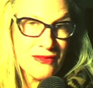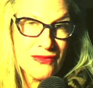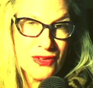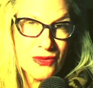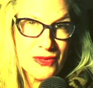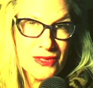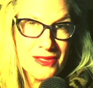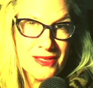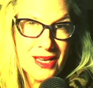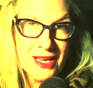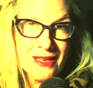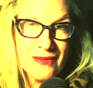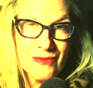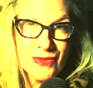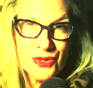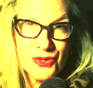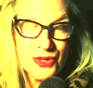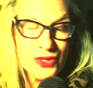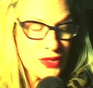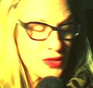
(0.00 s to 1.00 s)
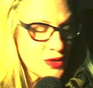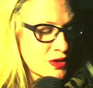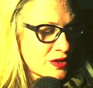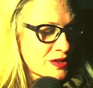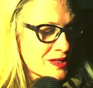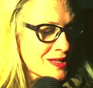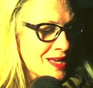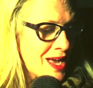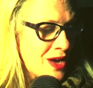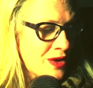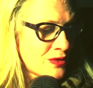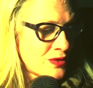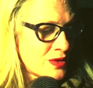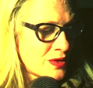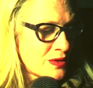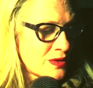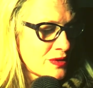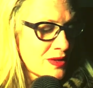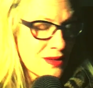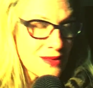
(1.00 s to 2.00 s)
There wasn't any music or sound.
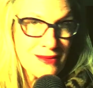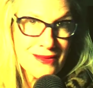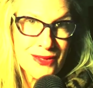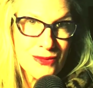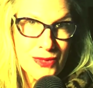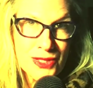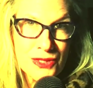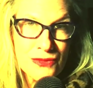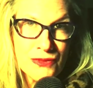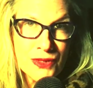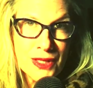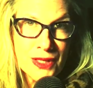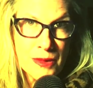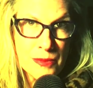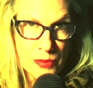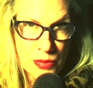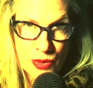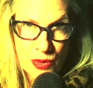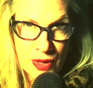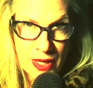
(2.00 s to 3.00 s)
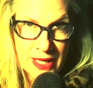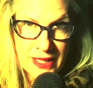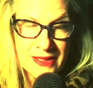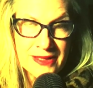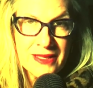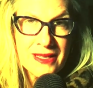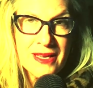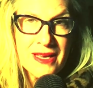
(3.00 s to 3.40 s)
Uh, there wasn't really a point, point.